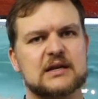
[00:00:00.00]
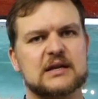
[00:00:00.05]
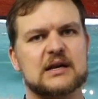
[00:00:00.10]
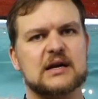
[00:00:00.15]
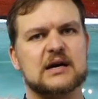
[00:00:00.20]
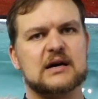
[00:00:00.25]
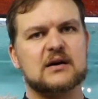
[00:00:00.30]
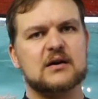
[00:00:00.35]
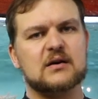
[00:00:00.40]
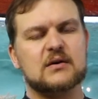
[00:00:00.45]

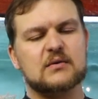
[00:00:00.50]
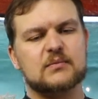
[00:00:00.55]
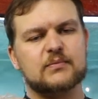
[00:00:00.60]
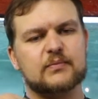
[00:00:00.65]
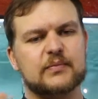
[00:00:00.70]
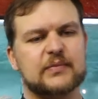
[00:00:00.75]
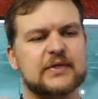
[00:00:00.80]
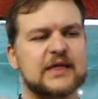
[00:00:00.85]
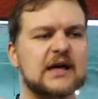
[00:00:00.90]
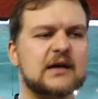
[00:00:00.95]
Now
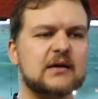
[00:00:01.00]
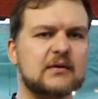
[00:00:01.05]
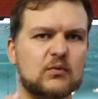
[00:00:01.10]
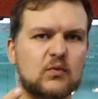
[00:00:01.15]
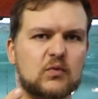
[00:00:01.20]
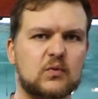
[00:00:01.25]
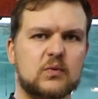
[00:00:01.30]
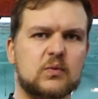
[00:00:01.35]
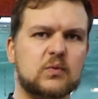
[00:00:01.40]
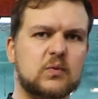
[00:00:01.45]
that
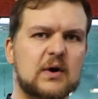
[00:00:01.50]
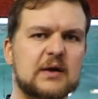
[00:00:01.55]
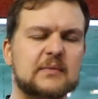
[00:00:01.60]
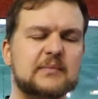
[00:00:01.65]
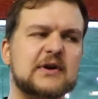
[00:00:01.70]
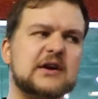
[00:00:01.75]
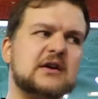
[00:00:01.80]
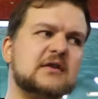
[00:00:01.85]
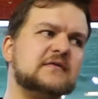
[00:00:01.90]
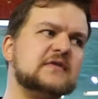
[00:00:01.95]
one
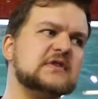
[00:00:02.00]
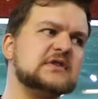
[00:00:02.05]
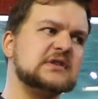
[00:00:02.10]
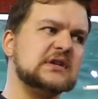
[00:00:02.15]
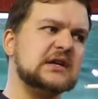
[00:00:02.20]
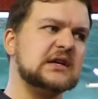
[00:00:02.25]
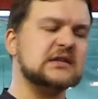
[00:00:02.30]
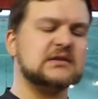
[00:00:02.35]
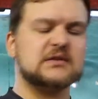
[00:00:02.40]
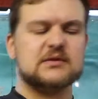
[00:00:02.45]
parrotfish
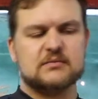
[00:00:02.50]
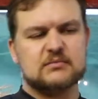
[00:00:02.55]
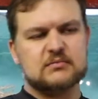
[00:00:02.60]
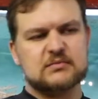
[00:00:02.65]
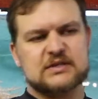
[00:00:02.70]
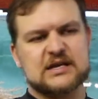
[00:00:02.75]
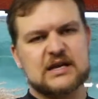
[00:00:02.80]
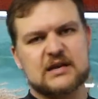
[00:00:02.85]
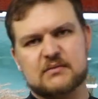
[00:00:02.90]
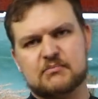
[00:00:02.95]
eats,
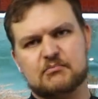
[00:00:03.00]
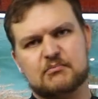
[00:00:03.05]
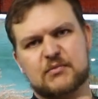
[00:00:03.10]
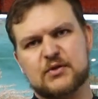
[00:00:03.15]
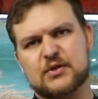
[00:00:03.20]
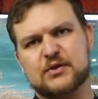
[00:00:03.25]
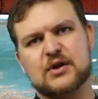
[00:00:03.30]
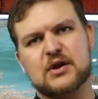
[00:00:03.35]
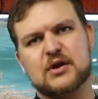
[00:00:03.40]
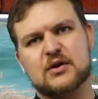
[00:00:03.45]
say,
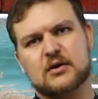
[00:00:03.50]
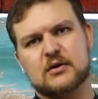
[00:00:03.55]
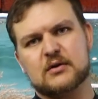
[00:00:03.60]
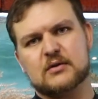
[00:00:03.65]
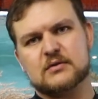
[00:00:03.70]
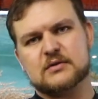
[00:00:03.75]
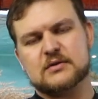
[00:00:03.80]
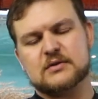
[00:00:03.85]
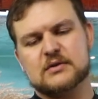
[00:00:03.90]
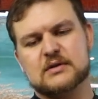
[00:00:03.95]
three
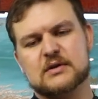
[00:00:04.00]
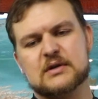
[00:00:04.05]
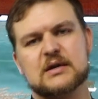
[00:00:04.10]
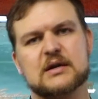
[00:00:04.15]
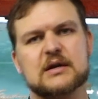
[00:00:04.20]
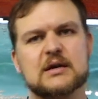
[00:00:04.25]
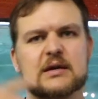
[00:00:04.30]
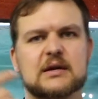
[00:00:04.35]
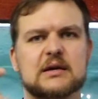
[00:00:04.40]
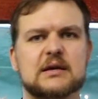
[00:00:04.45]
corals.
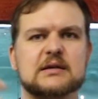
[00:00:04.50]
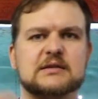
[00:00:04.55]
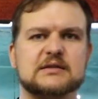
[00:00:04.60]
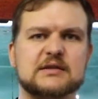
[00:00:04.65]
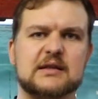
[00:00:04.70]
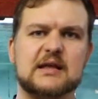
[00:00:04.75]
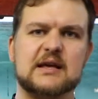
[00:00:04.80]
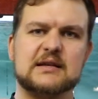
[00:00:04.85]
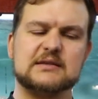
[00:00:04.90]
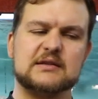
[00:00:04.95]

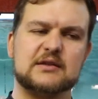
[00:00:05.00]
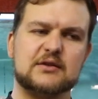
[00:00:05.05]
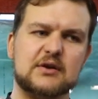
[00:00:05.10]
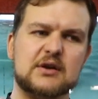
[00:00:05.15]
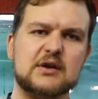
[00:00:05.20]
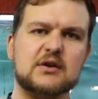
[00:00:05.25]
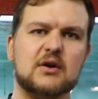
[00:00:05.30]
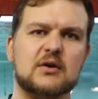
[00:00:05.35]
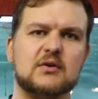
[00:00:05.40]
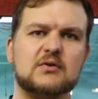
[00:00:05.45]
So that's
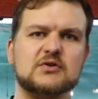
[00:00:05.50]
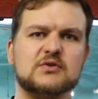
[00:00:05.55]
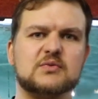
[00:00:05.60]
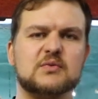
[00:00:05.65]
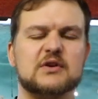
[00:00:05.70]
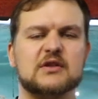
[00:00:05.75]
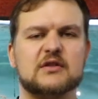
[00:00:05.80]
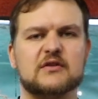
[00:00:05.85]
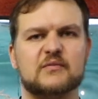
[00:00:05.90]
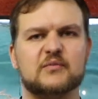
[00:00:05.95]
three corals
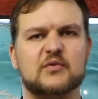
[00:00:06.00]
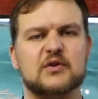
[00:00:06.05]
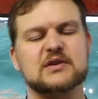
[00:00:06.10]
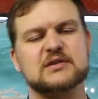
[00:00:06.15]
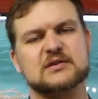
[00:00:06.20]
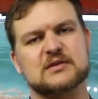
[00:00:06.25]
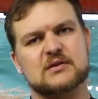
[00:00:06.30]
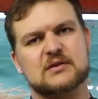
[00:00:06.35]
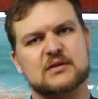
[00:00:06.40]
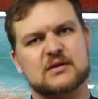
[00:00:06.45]
worth of
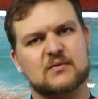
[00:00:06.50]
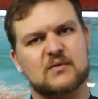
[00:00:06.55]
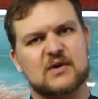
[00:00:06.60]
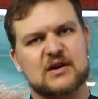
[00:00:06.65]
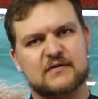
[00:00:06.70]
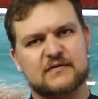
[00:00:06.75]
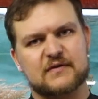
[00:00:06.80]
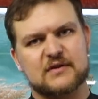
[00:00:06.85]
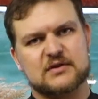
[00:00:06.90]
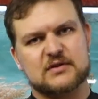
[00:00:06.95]
poison in
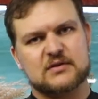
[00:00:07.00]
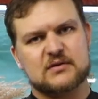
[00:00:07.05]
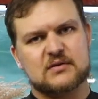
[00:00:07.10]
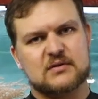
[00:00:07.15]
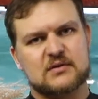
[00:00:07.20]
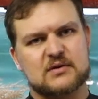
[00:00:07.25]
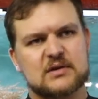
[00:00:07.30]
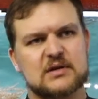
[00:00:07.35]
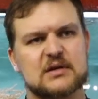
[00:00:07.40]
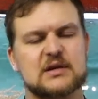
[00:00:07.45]
one fish.
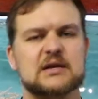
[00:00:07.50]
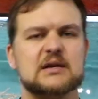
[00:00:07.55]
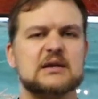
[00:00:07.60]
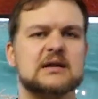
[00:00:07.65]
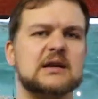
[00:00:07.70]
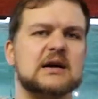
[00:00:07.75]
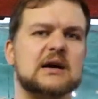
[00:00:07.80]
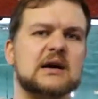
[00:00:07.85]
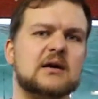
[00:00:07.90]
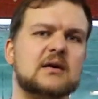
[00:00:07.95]

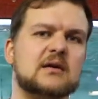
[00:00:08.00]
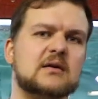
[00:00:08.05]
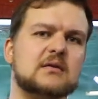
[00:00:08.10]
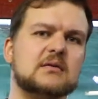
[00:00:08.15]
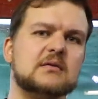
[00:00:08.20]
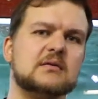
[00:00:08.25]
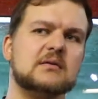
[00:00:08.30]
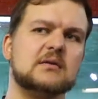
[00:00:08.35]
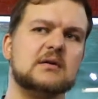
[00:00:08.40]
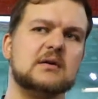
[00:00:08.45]
Now
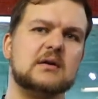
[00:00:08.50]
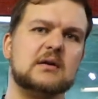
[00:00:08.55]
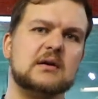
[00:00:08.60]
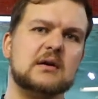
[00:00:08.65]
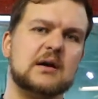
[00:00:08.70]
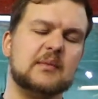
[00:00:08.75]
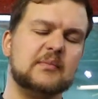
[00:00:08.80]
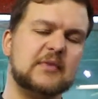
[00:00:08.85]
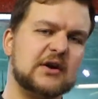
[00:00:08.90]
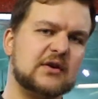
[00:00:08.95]

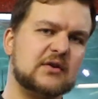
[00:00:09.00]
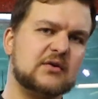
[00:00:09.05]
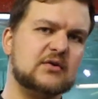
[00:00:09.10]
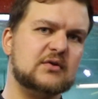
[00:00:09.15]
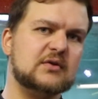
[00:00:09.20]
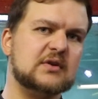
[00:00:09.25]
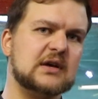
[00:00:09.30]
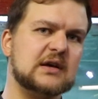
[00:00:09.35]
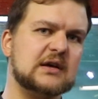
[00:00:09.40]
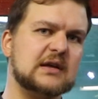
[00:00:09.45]
a
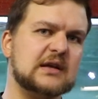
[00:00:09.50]
barracuda